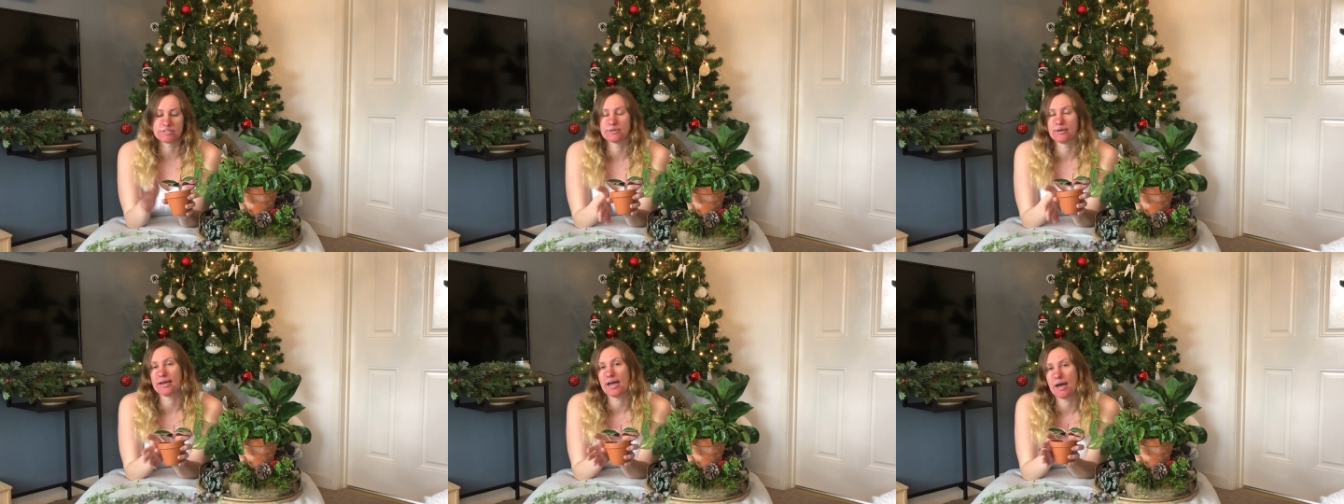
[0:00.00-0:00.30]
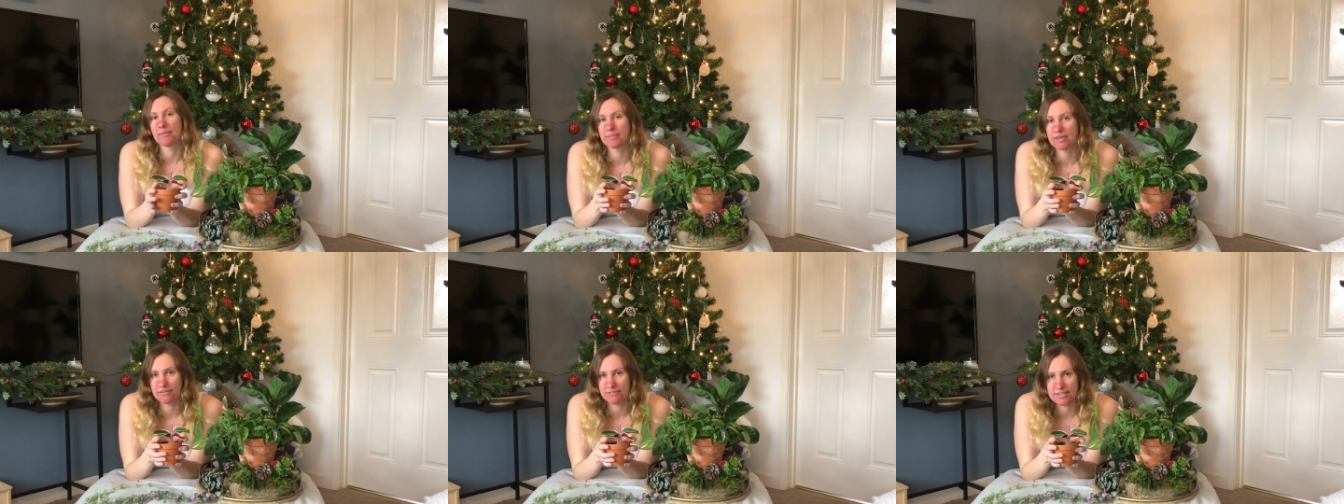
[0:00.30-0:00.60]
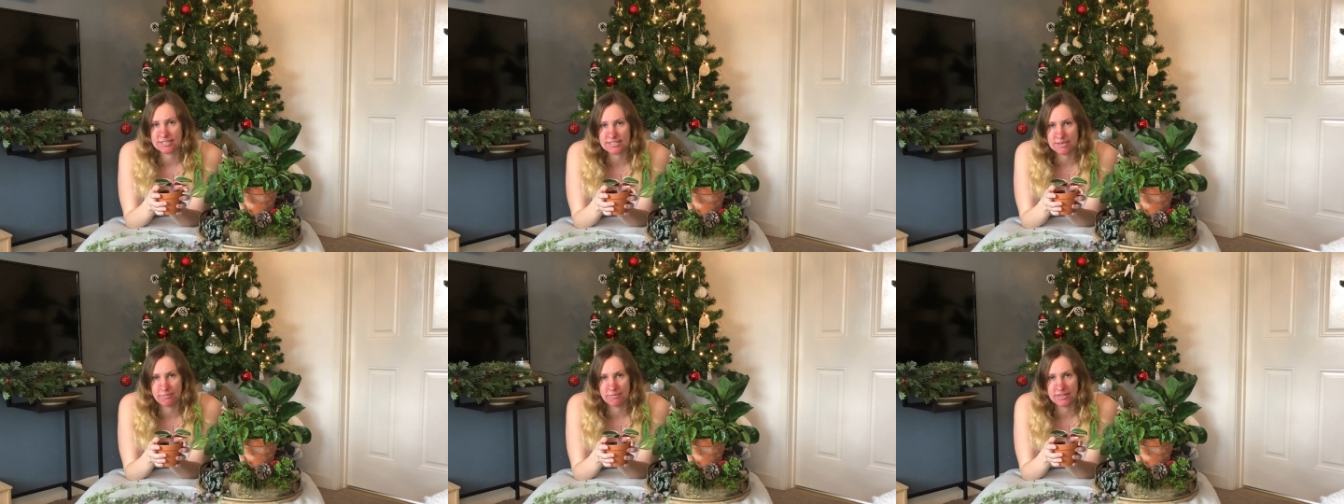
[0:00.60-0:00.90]
So I am
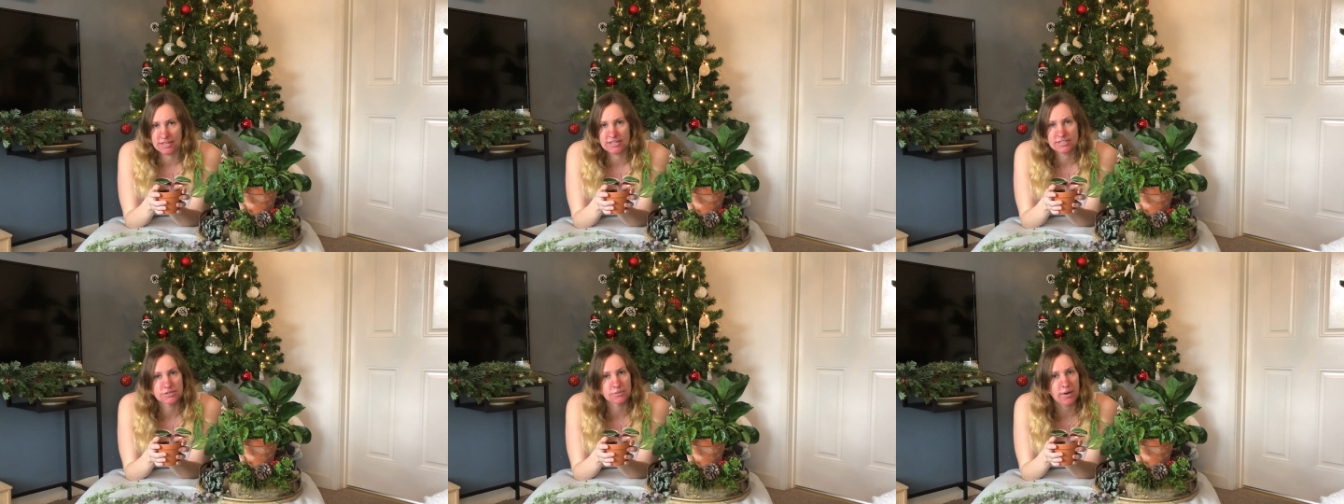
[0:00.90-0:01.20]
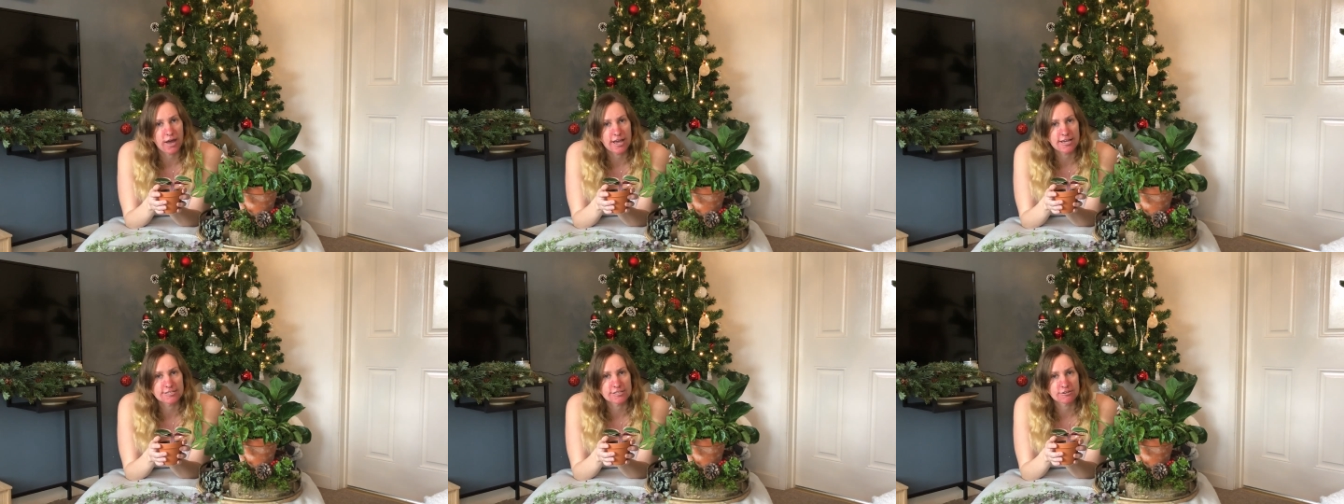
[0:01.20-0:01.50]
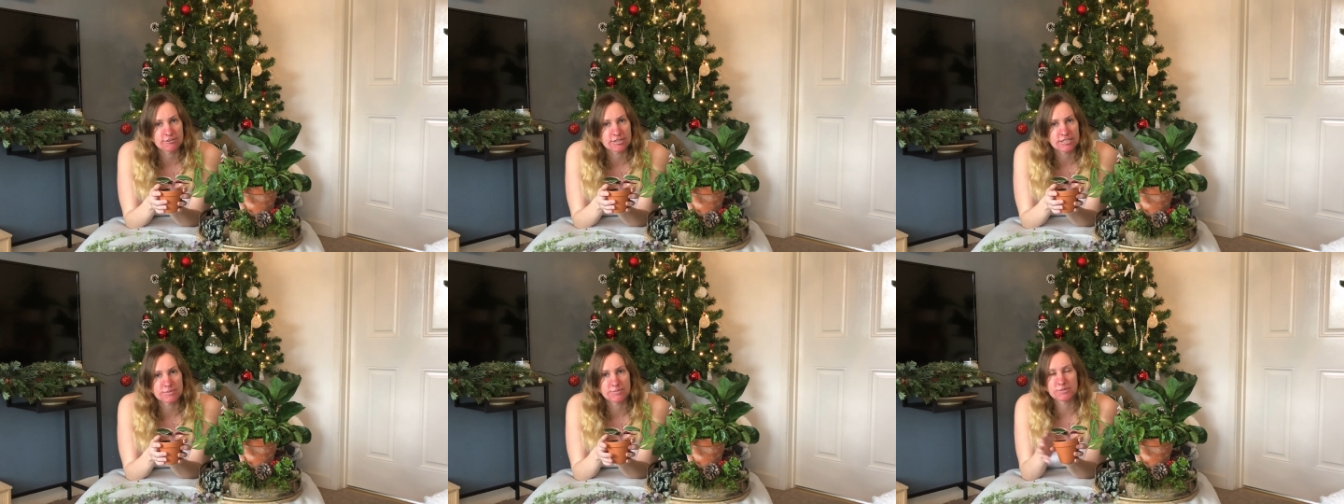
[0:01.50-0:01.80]
giving some of these away as a
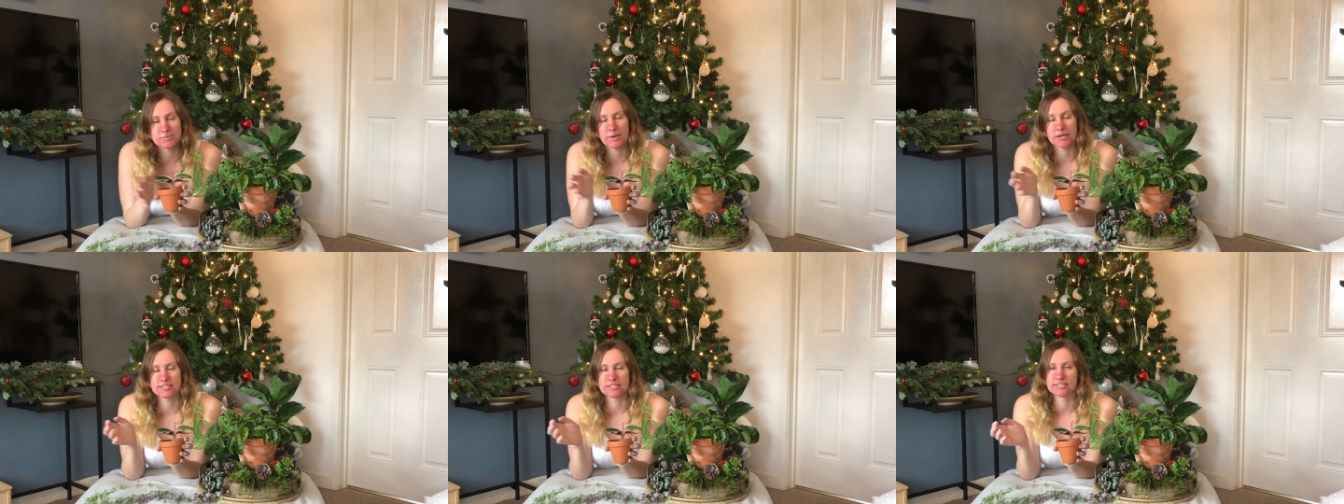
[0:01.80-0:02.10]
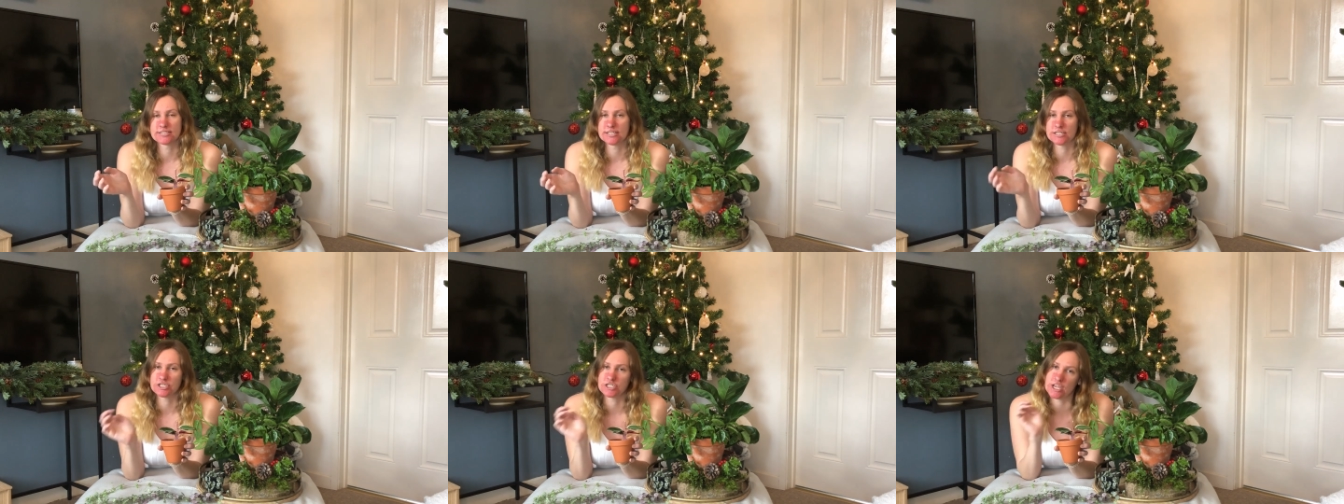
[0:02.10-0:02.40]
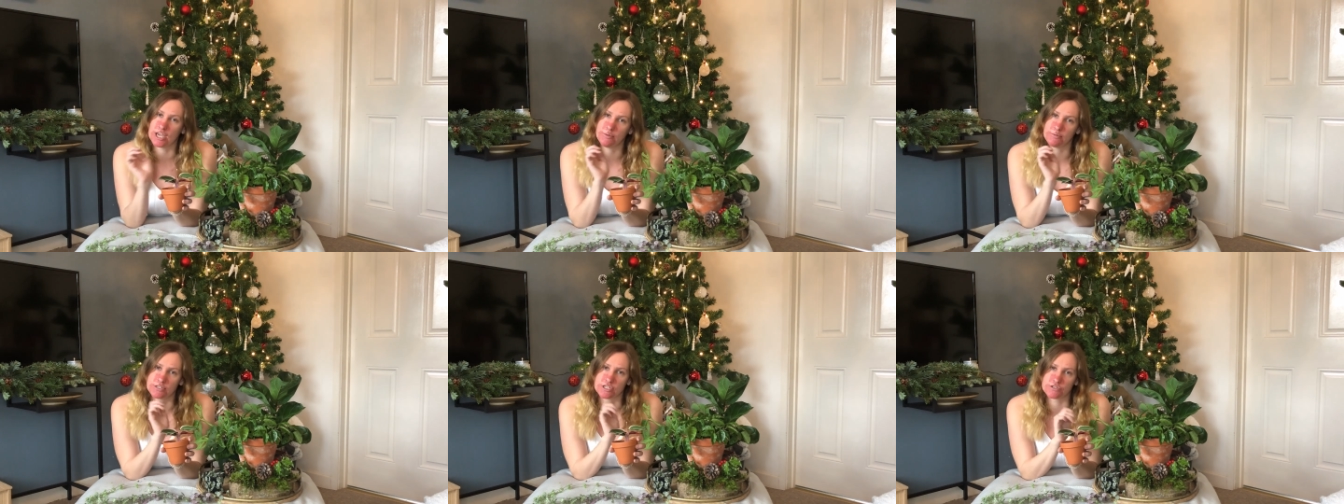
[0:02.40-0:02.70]
Christmas present this
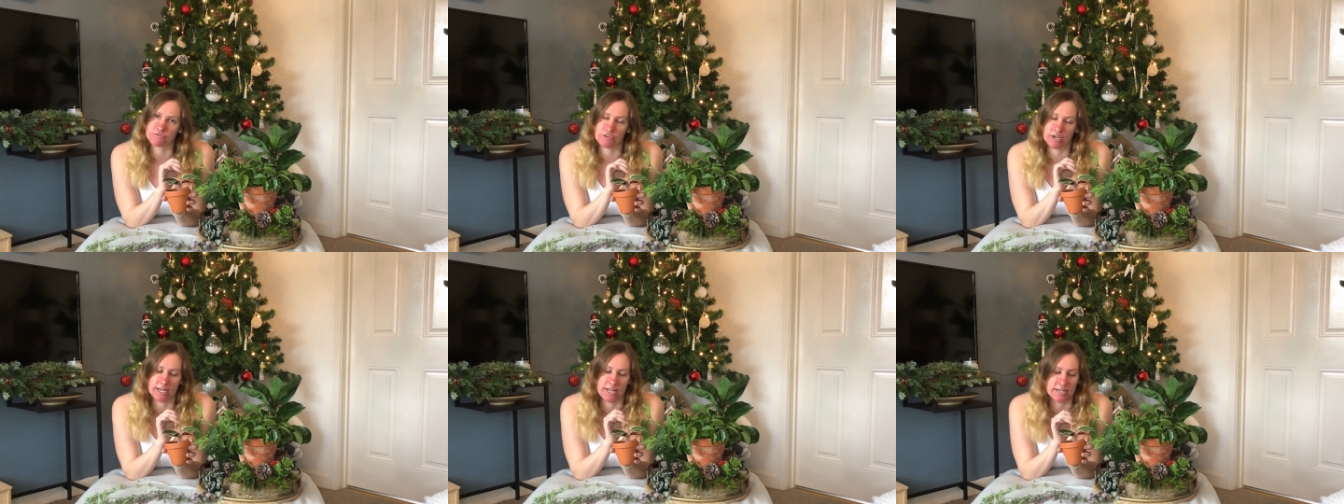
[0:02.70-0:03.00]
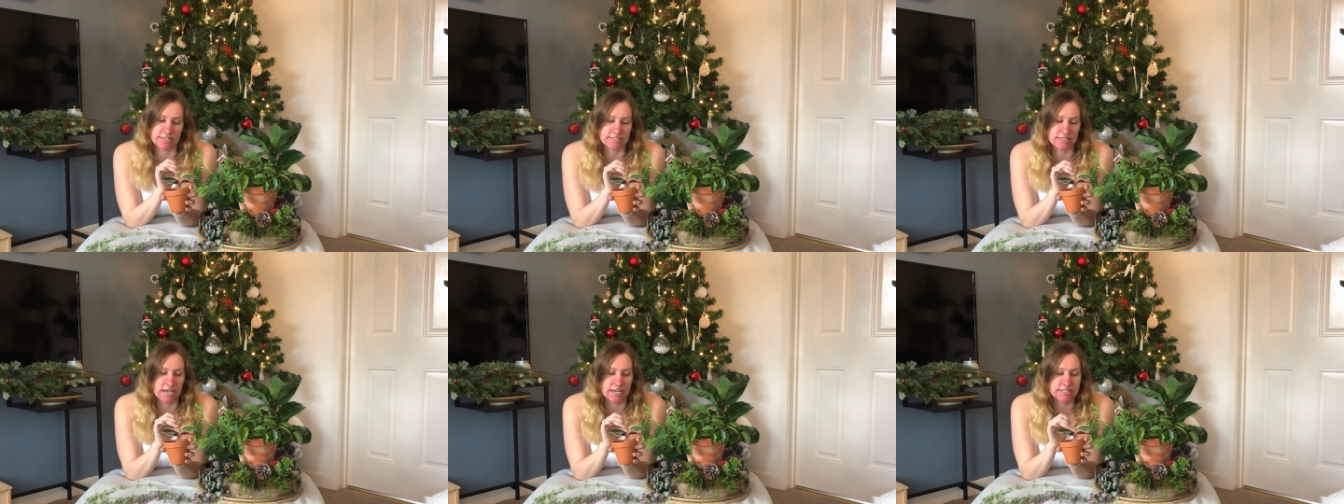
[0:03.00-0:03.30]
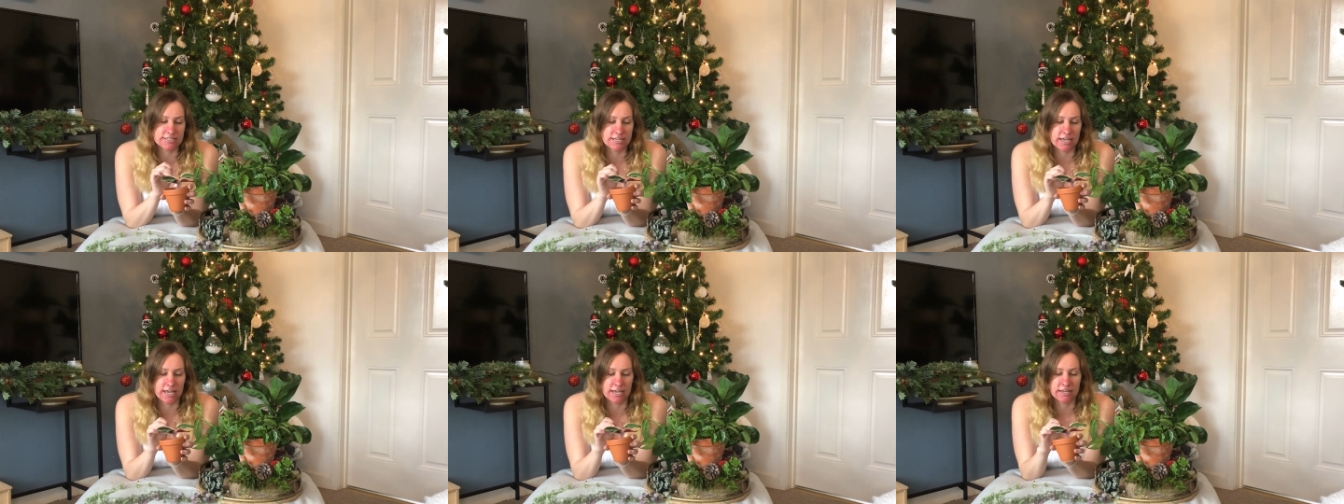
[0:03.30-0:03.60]
year, which is really
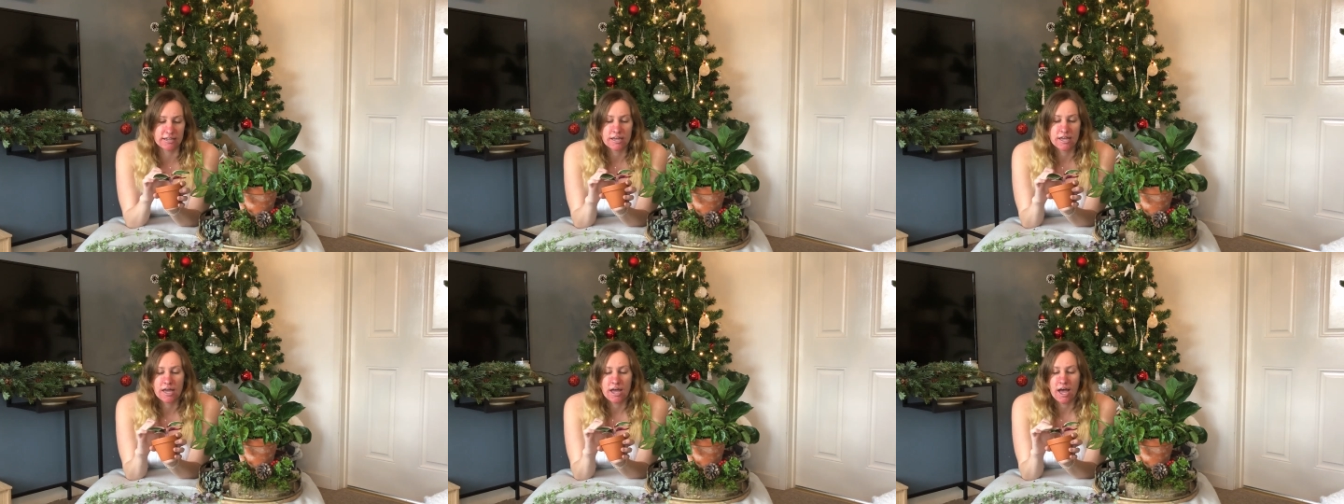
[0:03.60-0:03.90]
exciting.